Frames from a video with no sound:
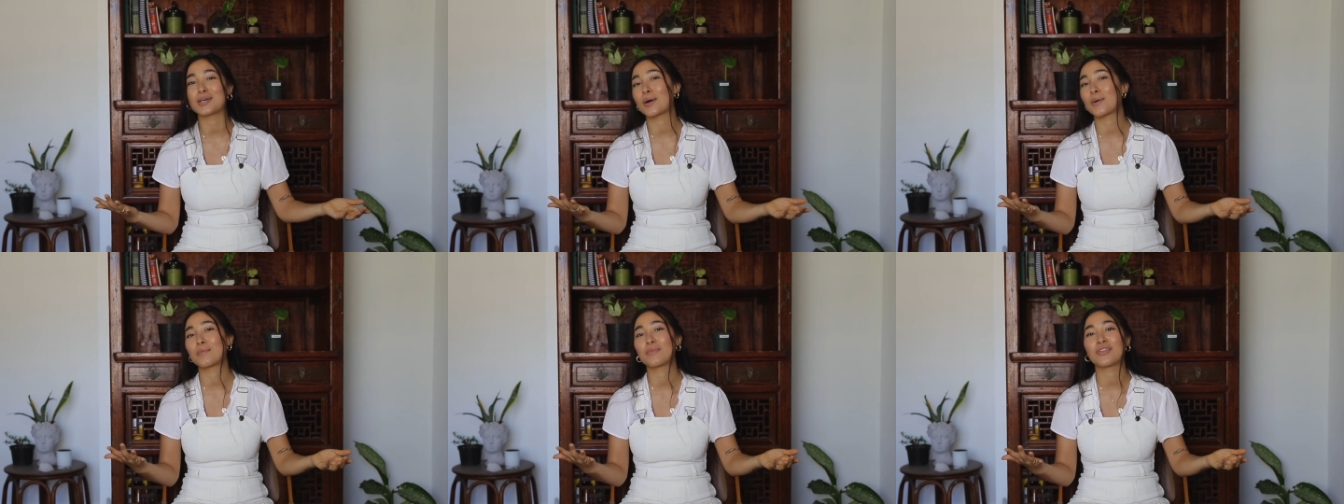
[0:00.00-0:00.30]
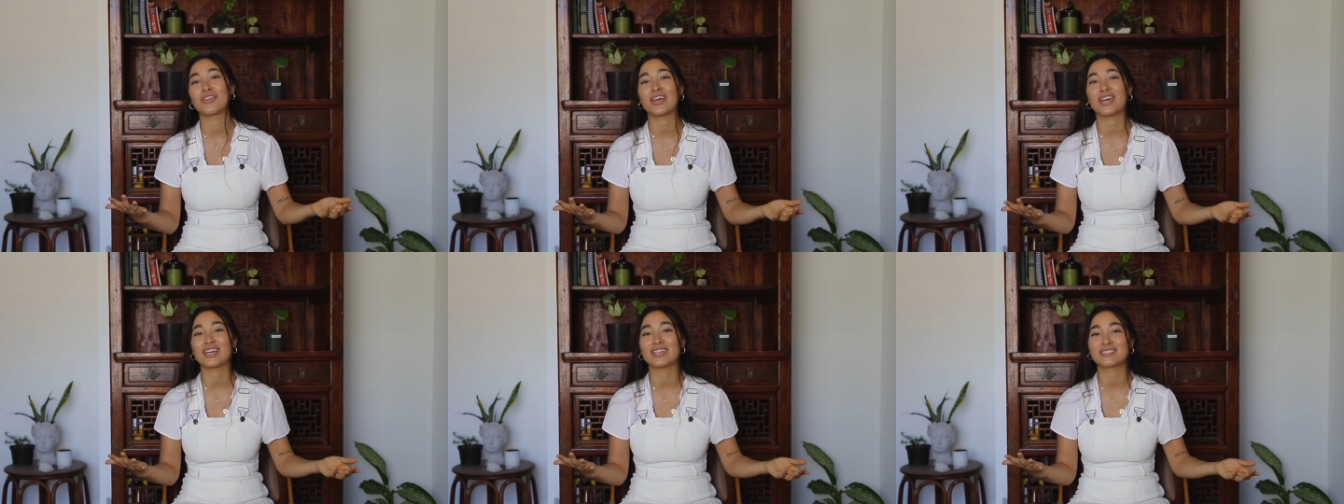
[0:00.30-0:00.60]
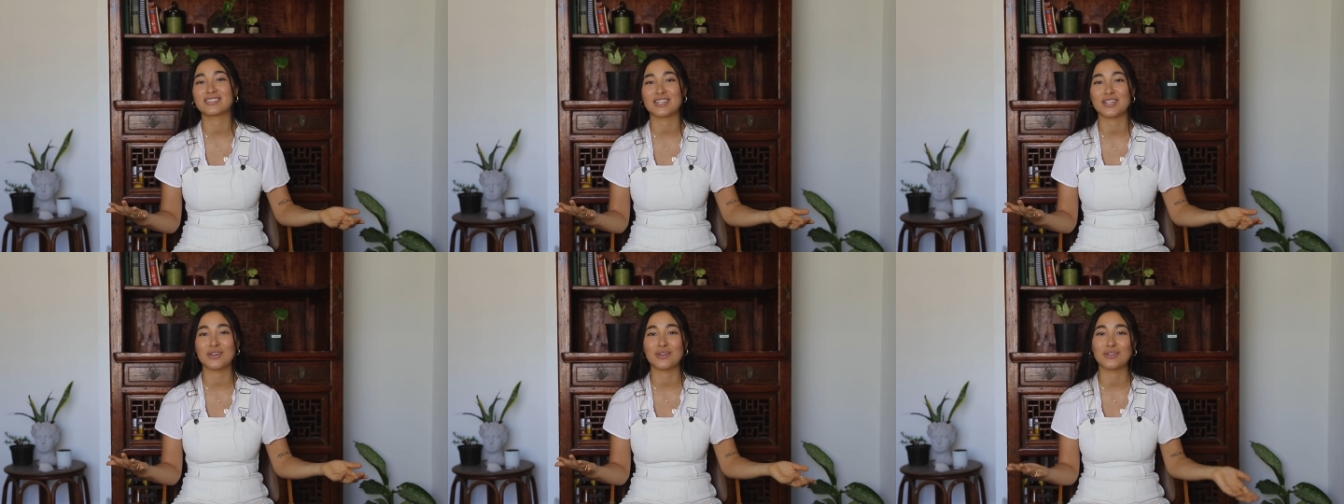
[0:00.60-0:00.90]
some
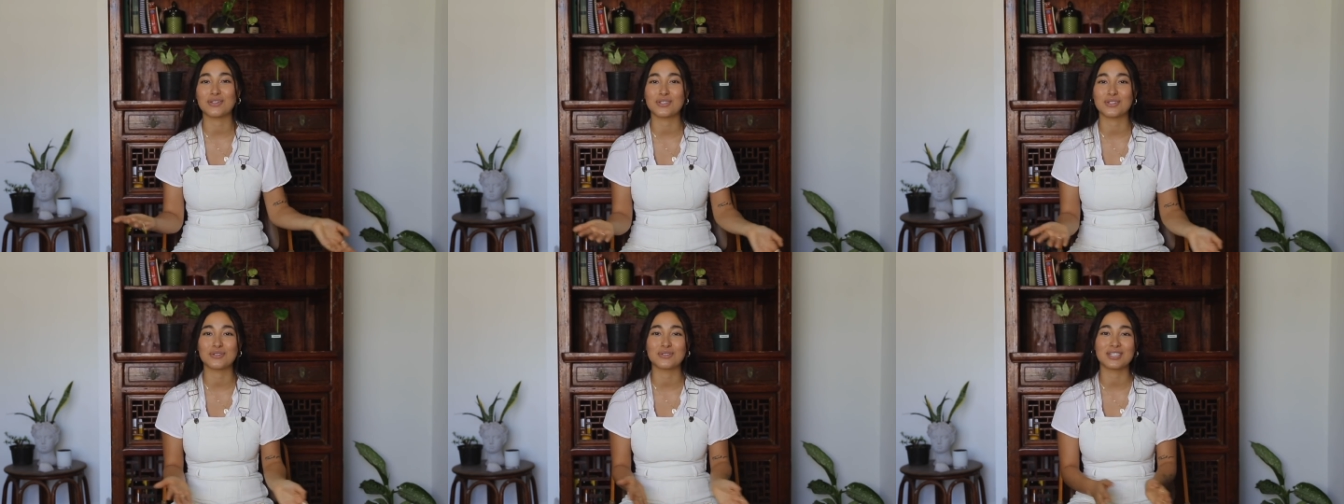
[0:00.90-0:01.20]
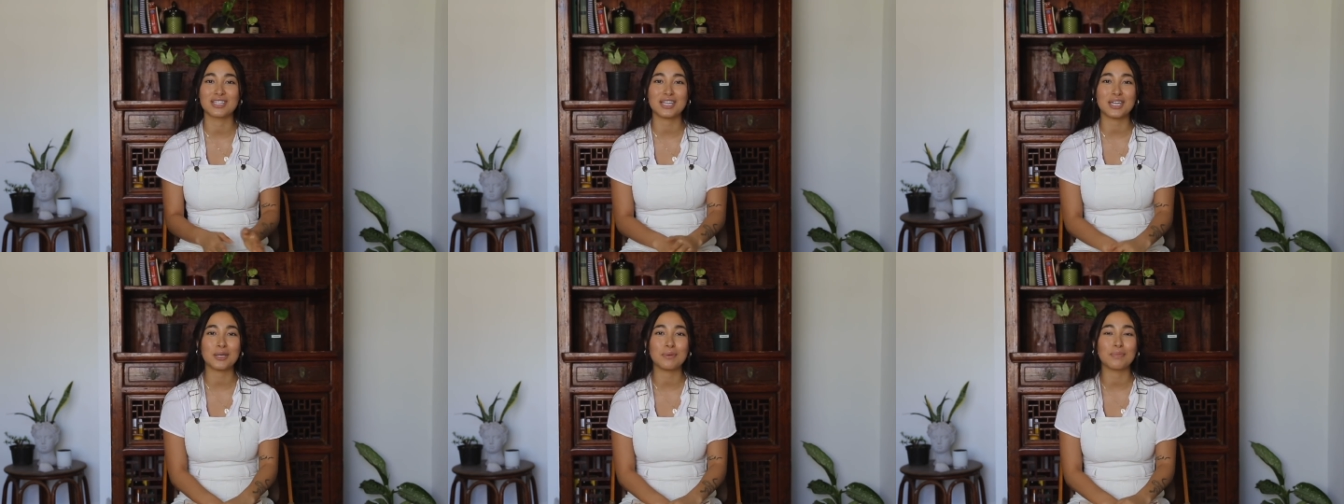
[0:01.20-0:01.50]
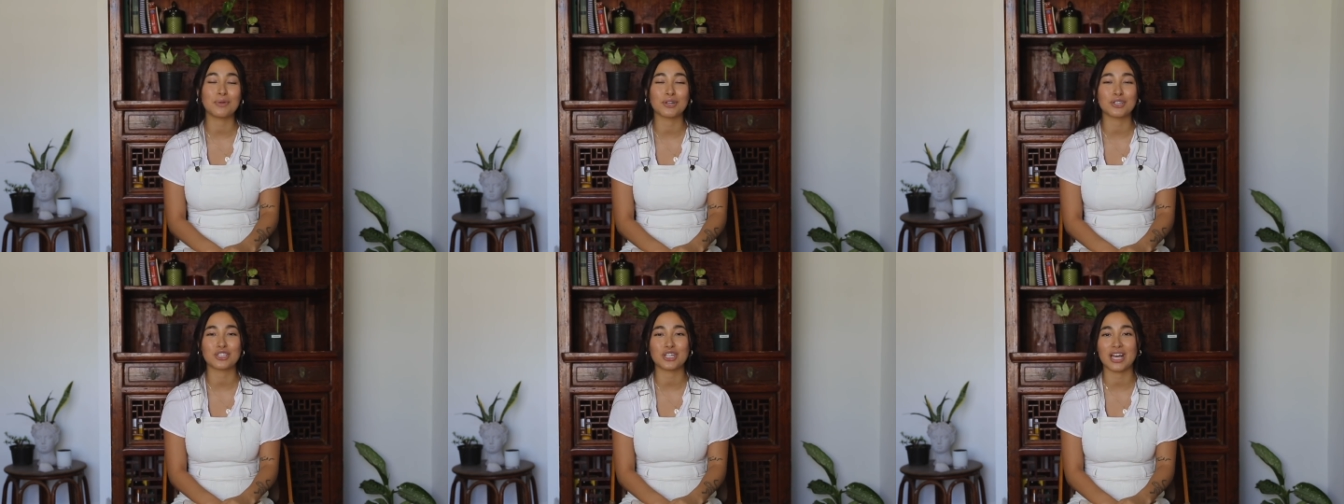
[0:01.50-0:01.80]
things that you can do to
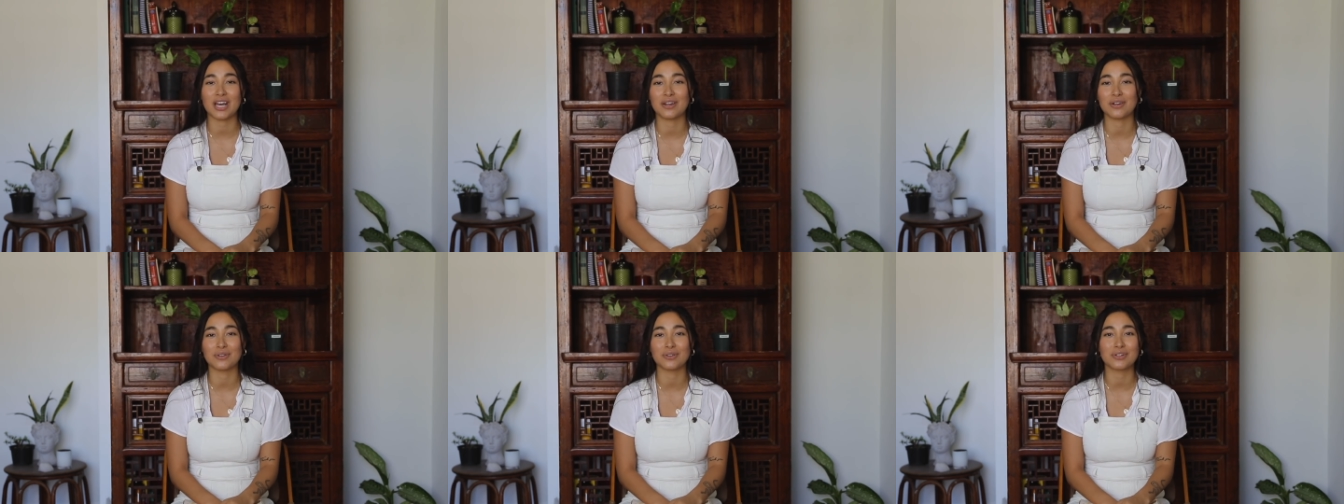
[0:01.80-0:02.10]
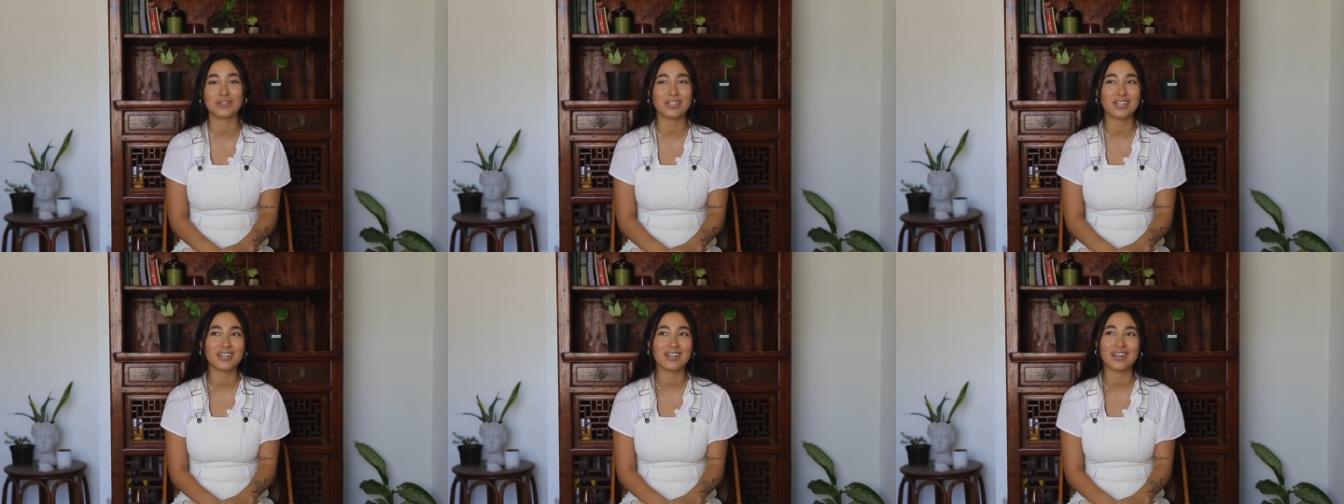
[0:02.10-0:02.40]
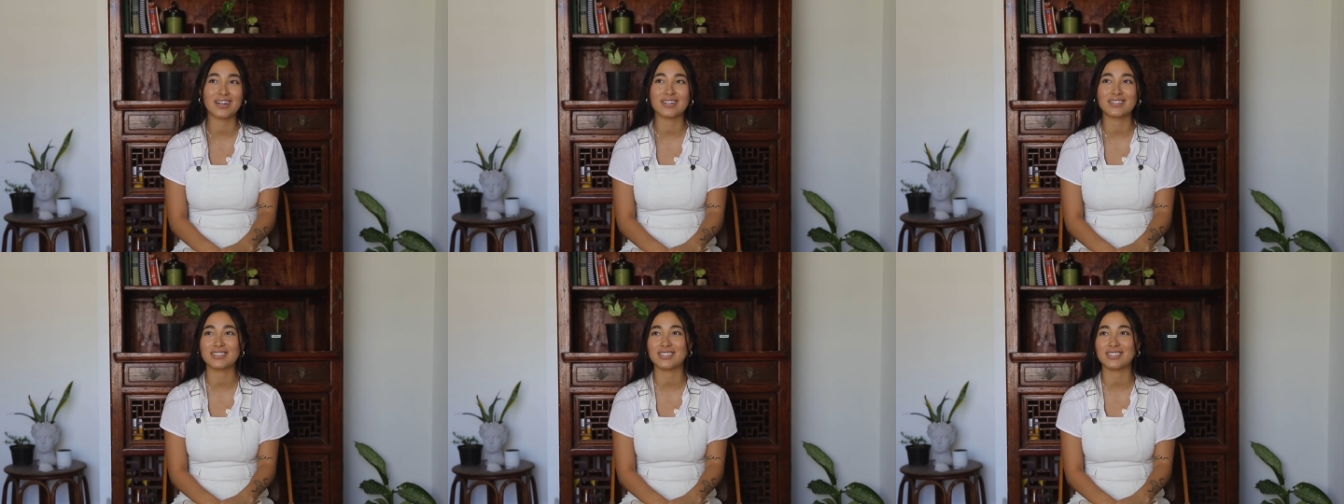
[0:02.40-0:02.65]
keep your channel clear,